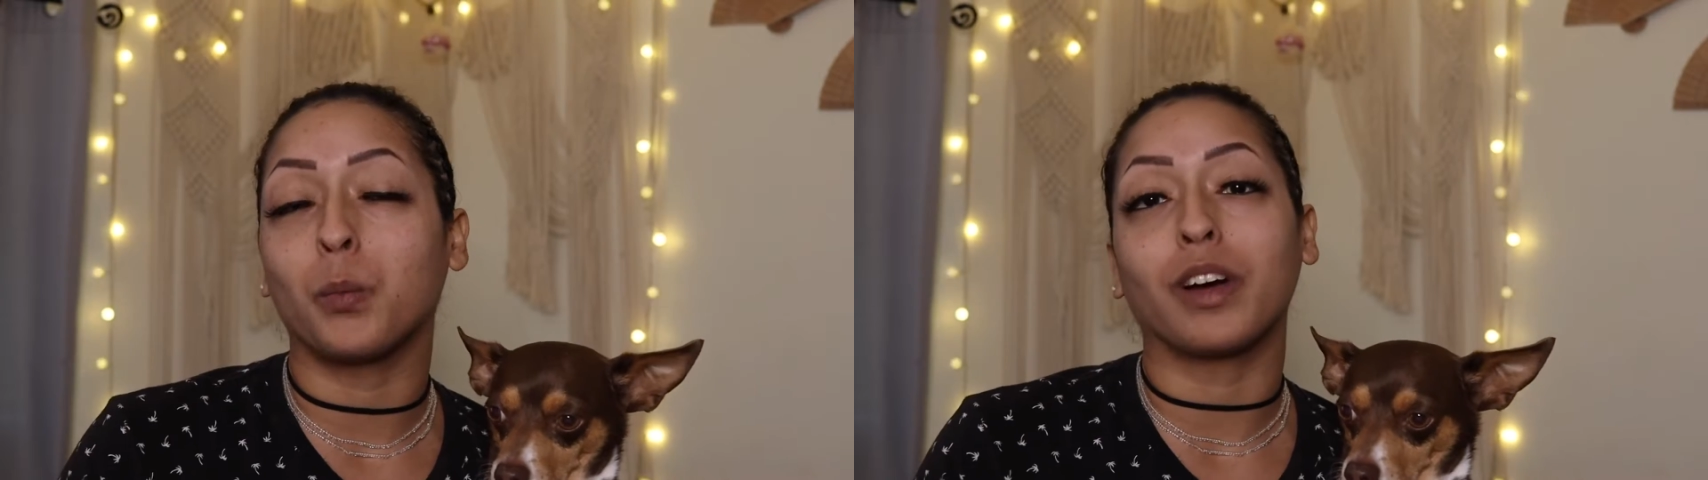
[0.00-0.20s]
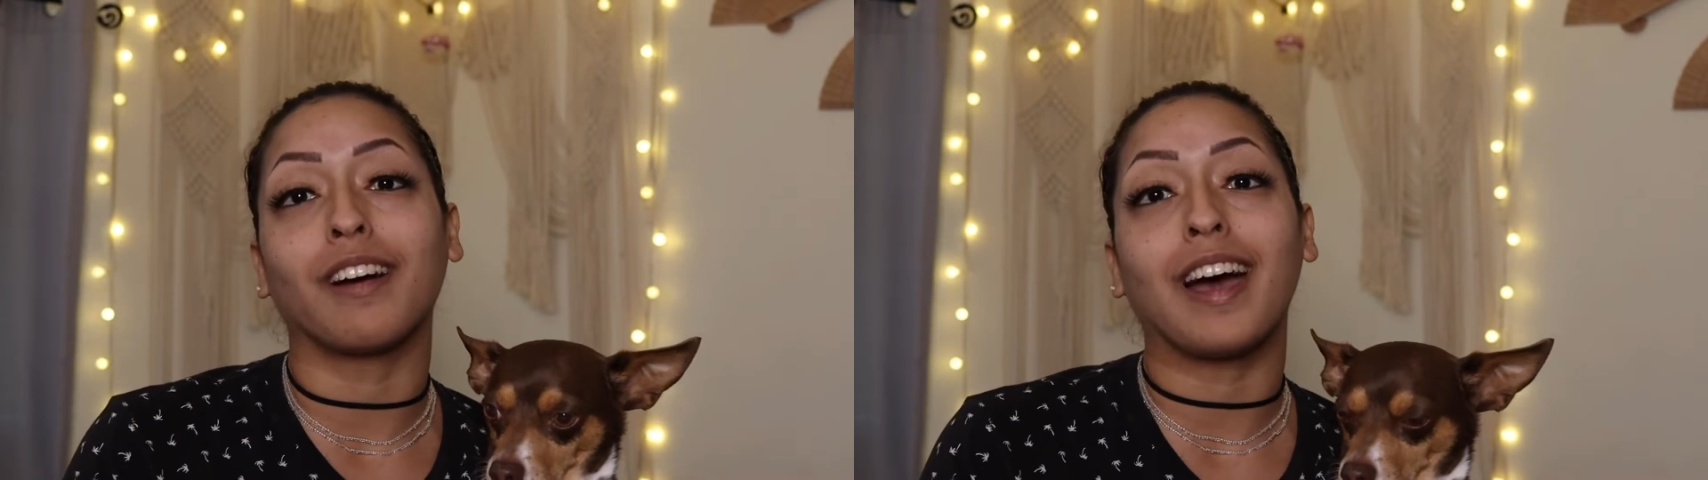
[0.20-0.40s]

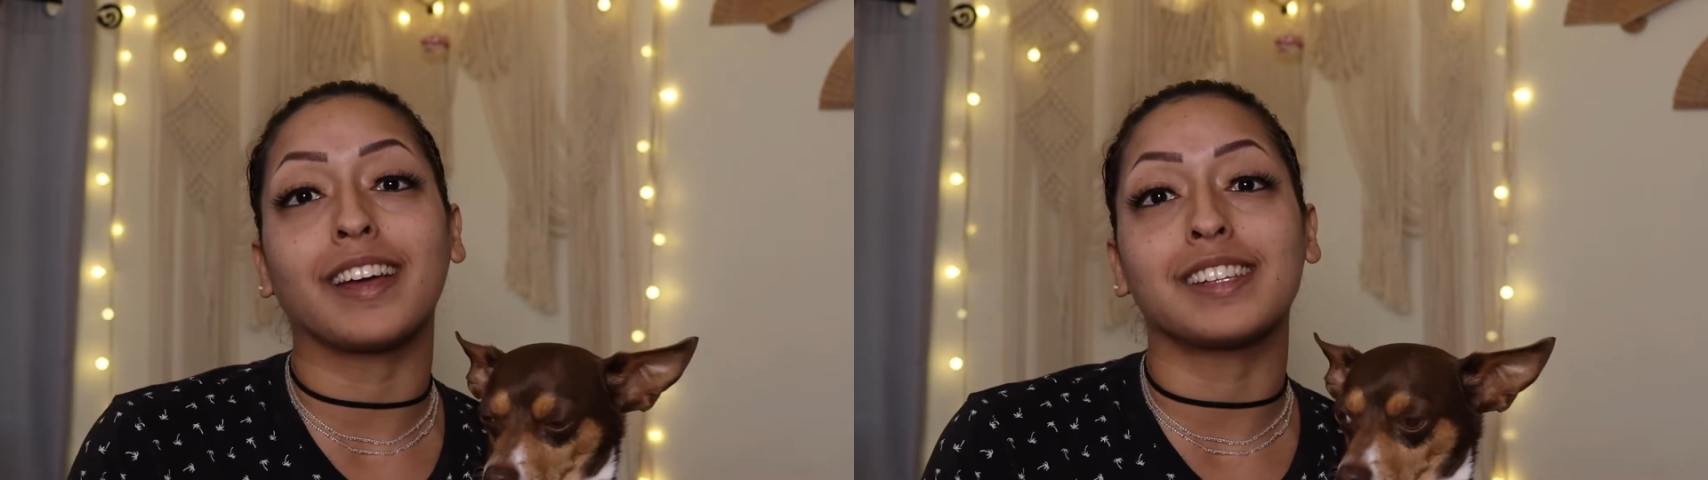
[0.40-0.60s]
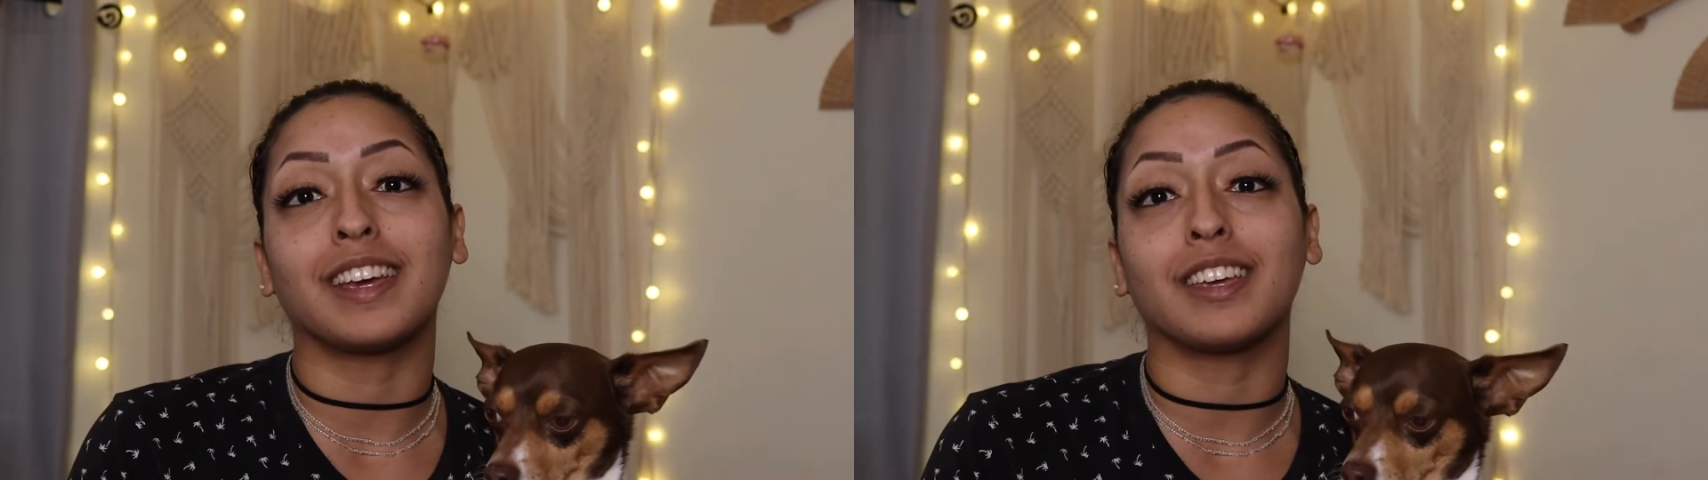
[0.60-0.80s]
where
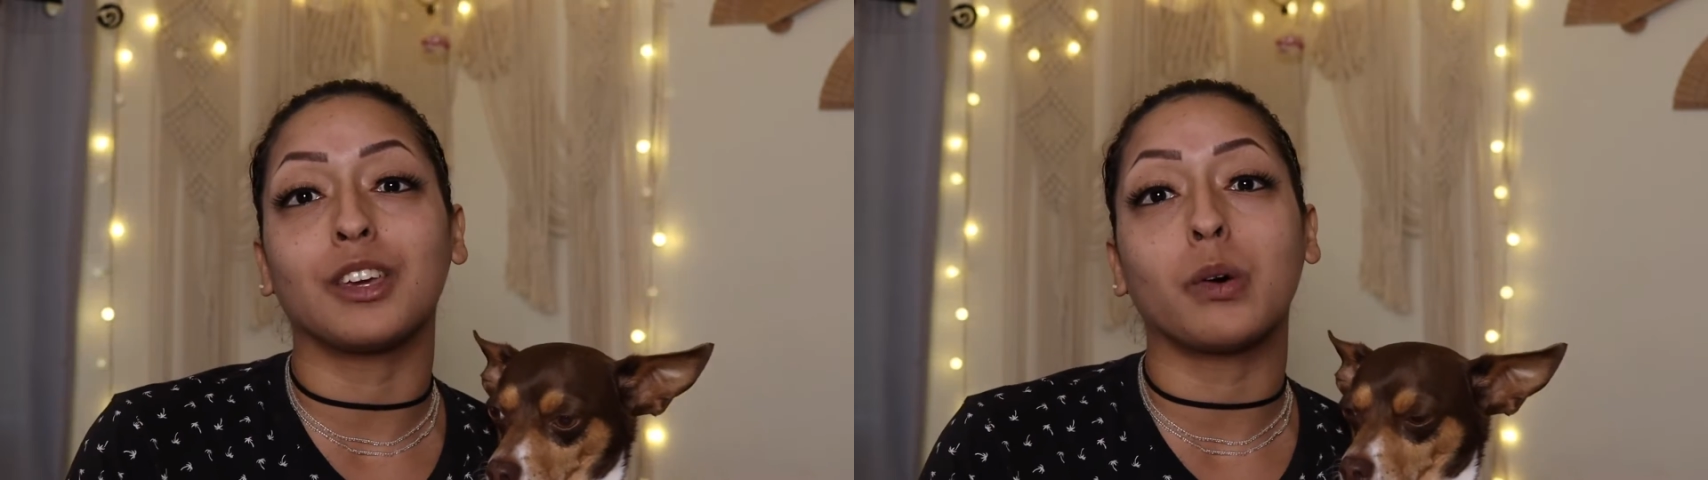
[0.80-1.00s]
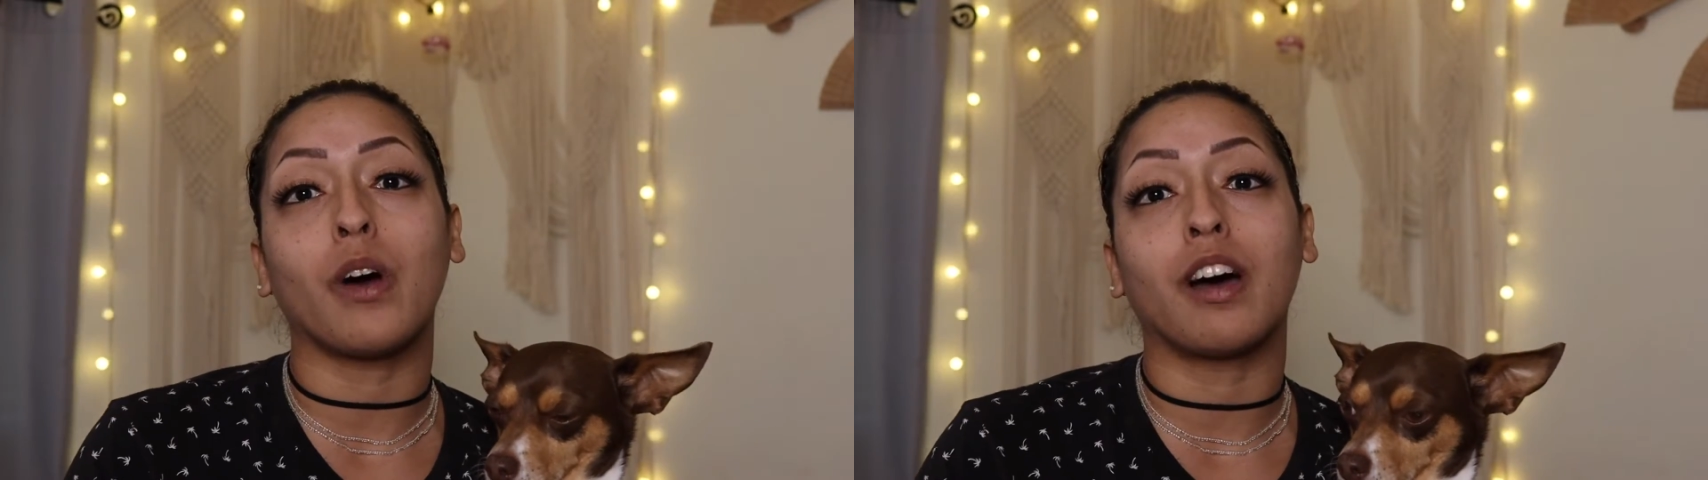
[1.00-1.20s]
I take
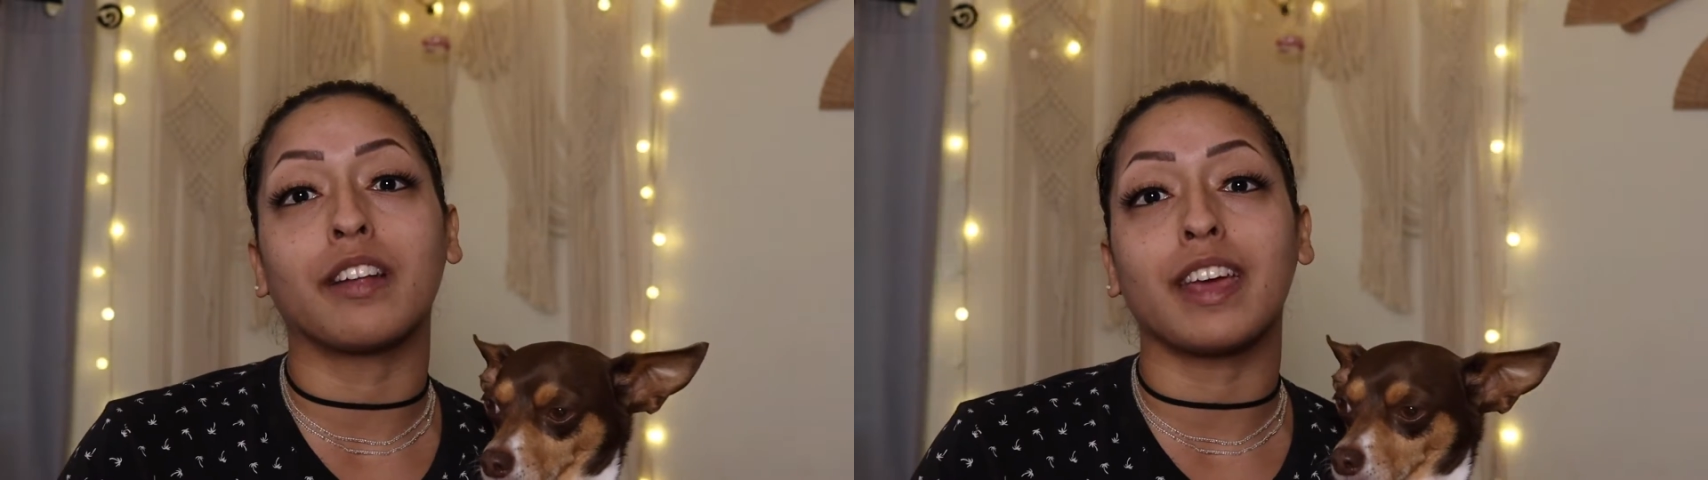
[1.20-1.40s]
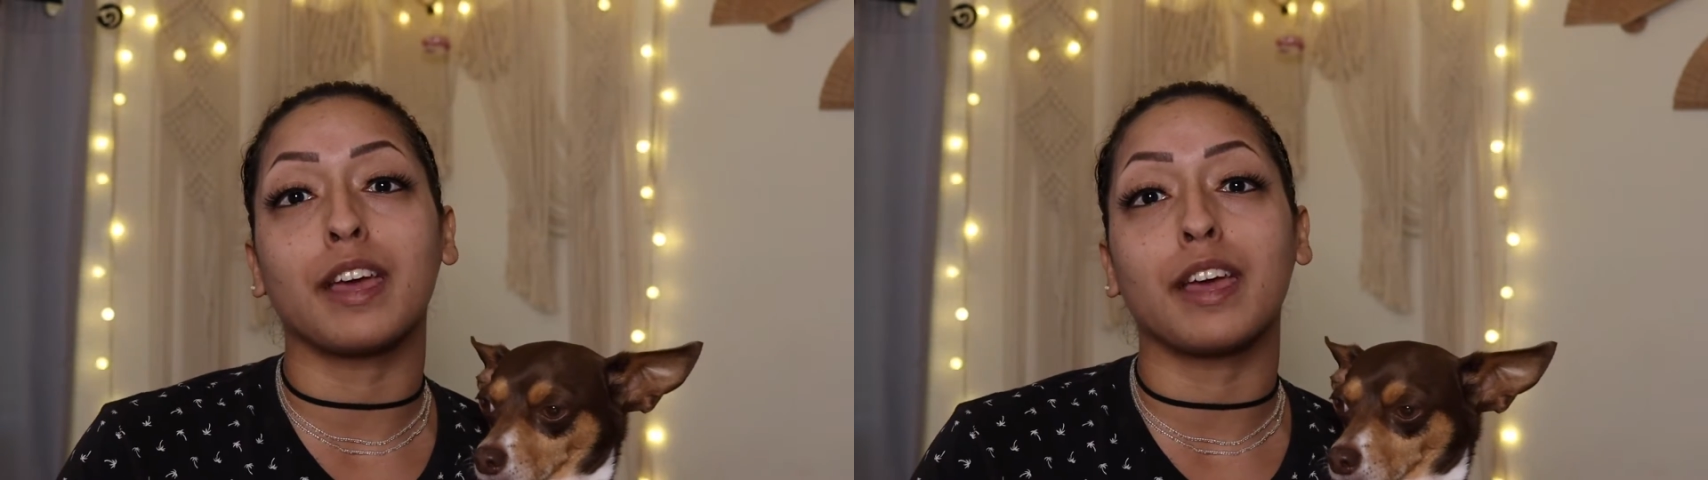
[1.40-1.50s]
you on